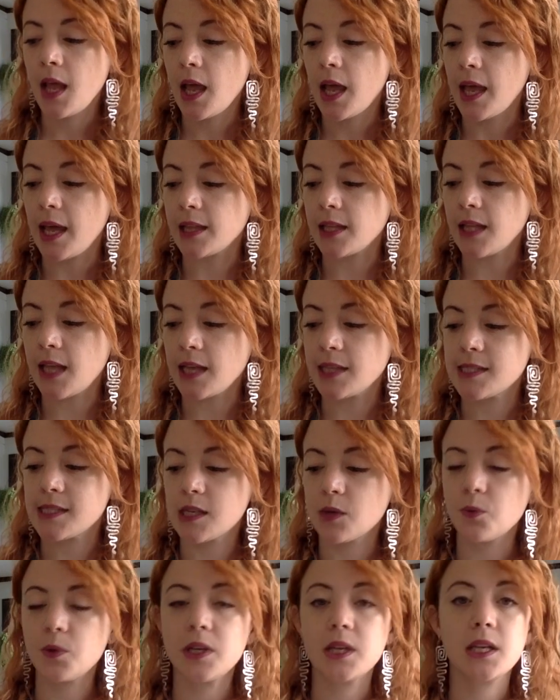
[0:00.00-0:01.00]
And the last
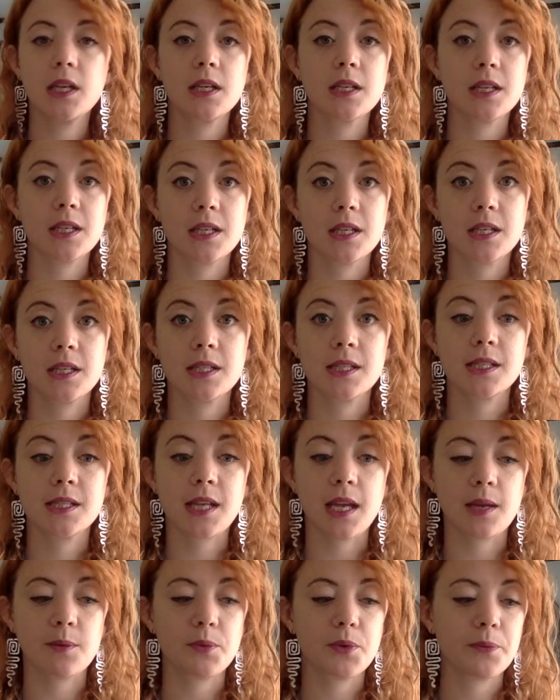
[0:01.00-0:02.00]
thing we need is
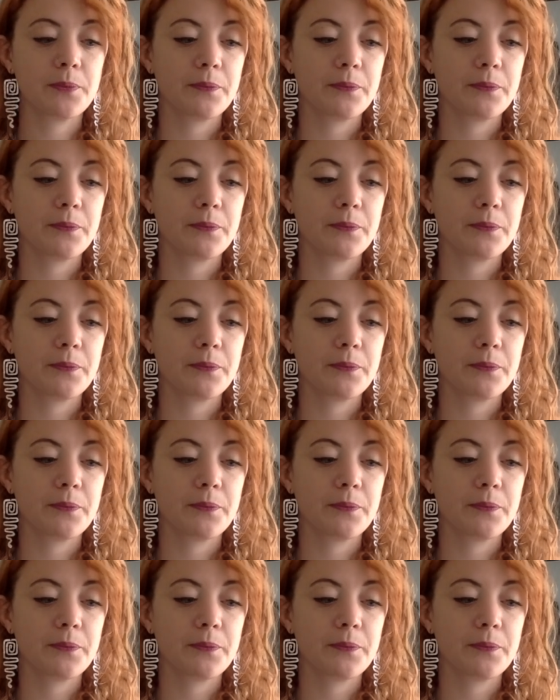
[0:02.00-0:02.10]
tape.